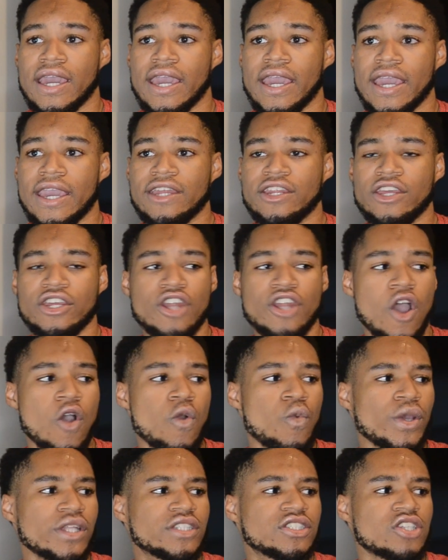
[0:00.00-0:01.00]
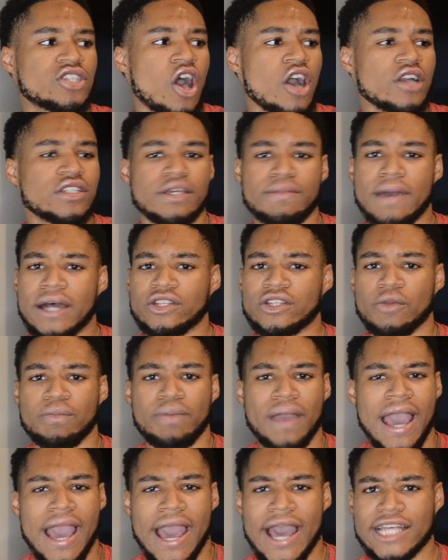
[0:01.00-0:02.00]
And we talked about their
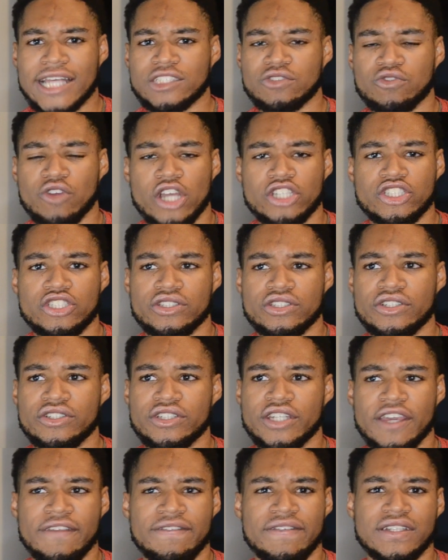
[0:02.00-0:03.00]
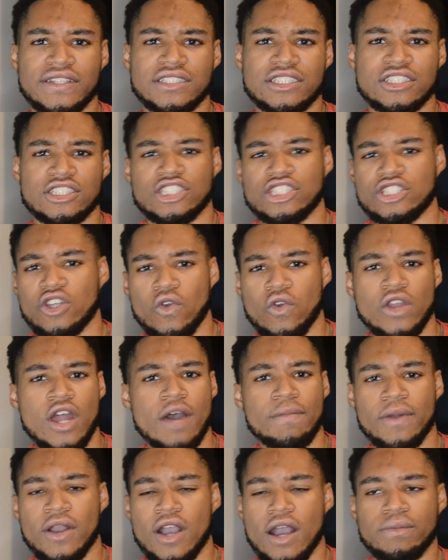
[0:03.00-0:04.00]
pass rush and their defense has shown
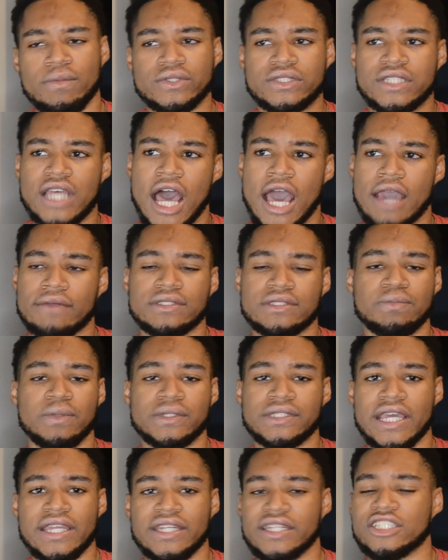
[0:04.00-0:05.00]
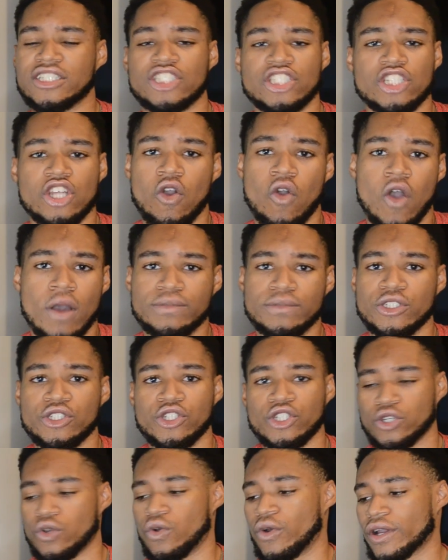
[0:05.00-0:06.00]
up a couple times, but they didn't show up to
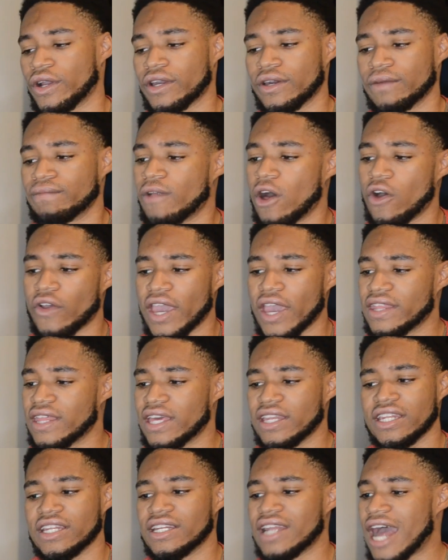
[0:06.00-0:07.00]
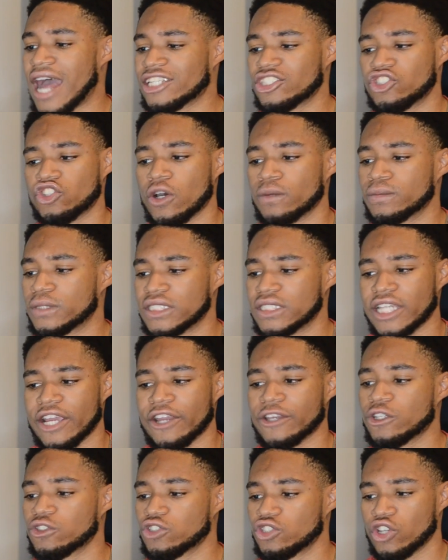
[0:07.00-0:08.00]
New York. Okay, they did not show up to
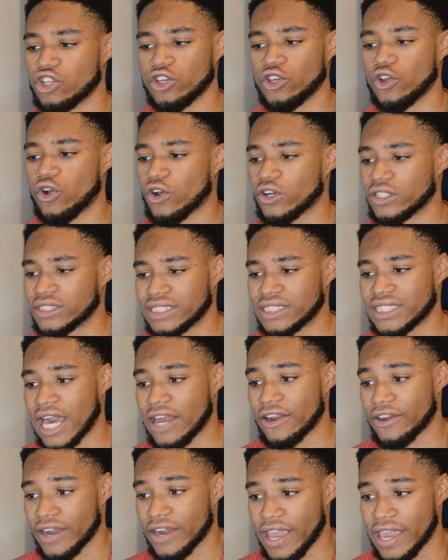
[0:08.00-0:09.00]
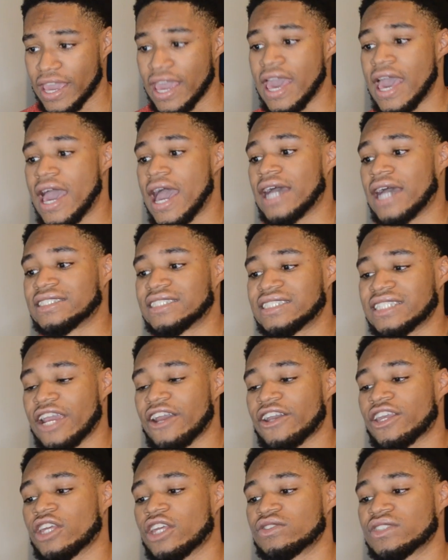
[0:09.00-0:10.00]
Syracuse, New York on Saturday, as
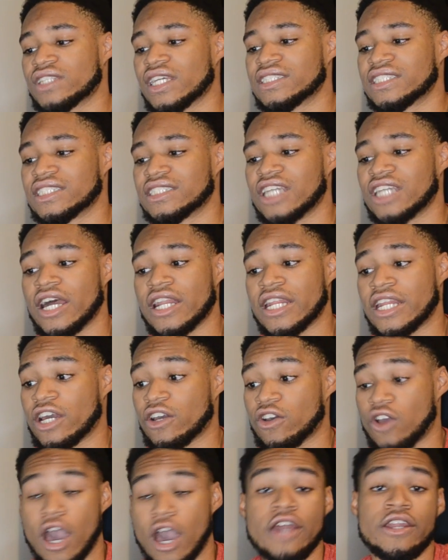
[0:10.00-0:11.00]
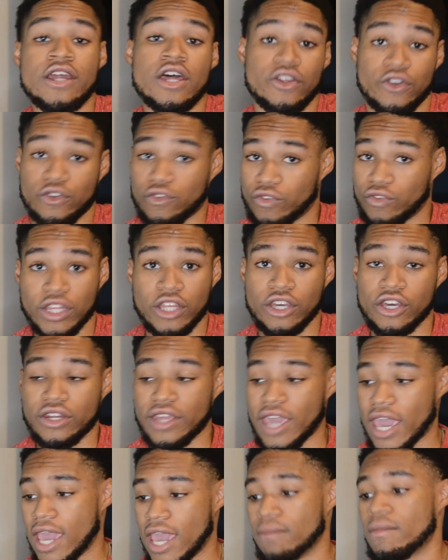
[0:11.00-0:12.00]
Syracuse gets it done in another really good
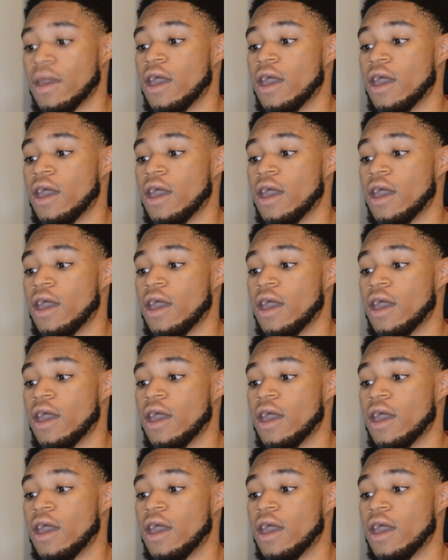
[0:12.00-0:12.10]
game.